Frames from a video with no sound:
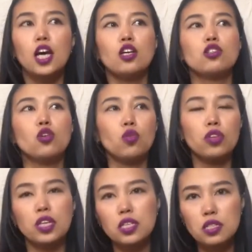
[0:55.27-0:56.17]
So
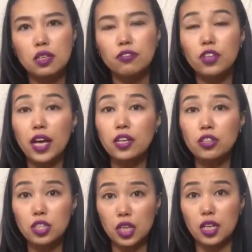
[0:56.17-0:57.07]
this Fly
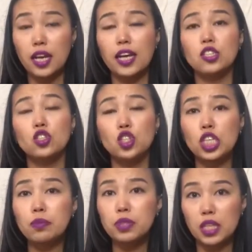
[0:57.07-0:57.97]
Astana has
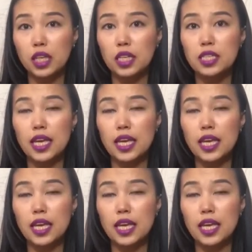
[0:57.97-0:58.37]
cheap tickets,